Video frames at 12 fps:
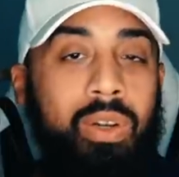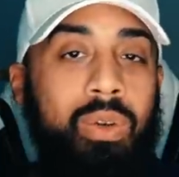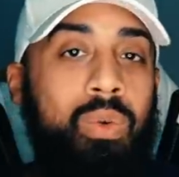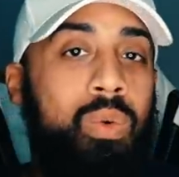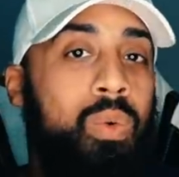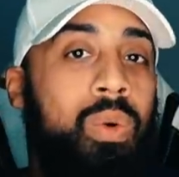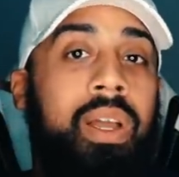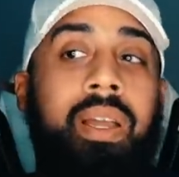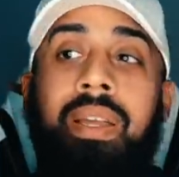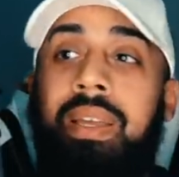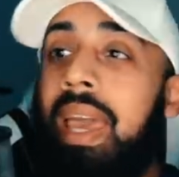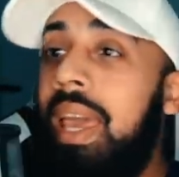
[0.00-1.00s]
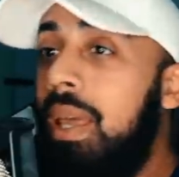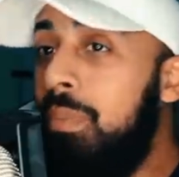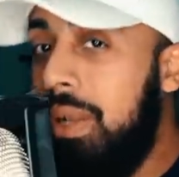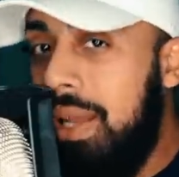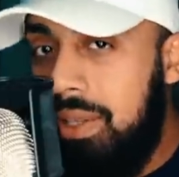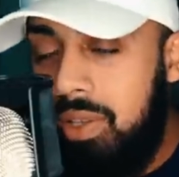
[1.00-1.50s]
a new
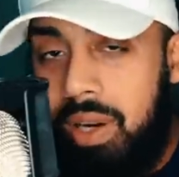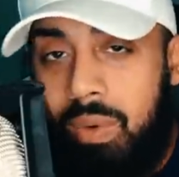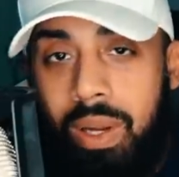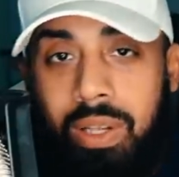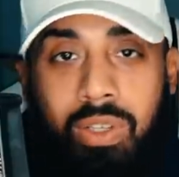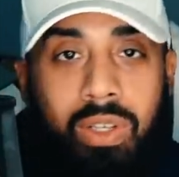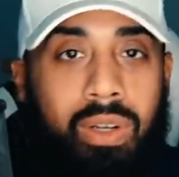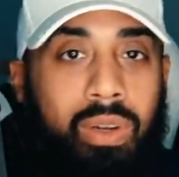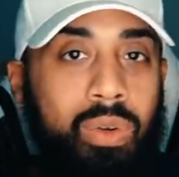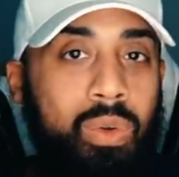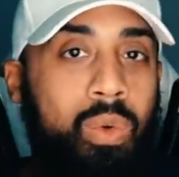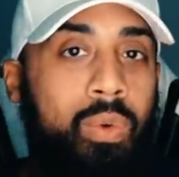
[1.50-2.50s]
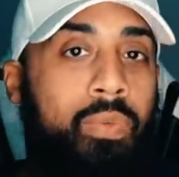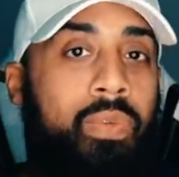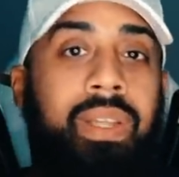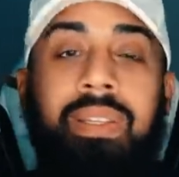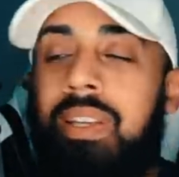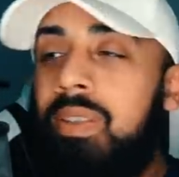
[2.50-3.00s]
gameplay generation, a new
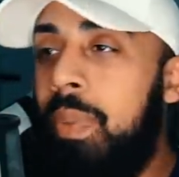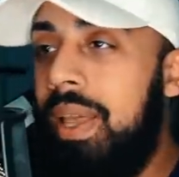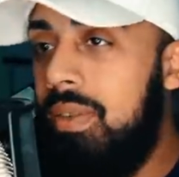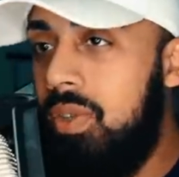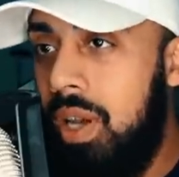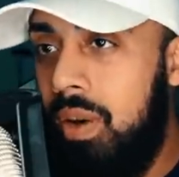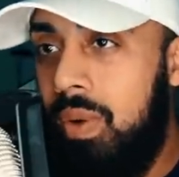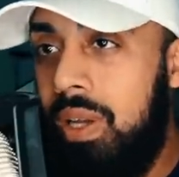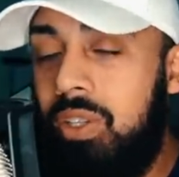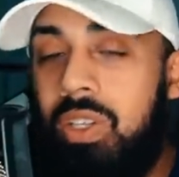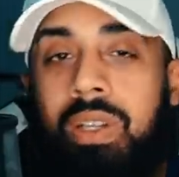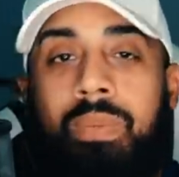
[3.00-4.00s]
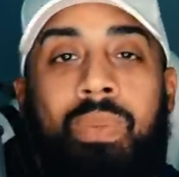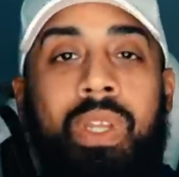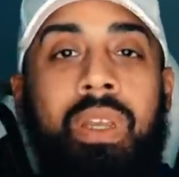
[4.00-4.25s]
physics based generation,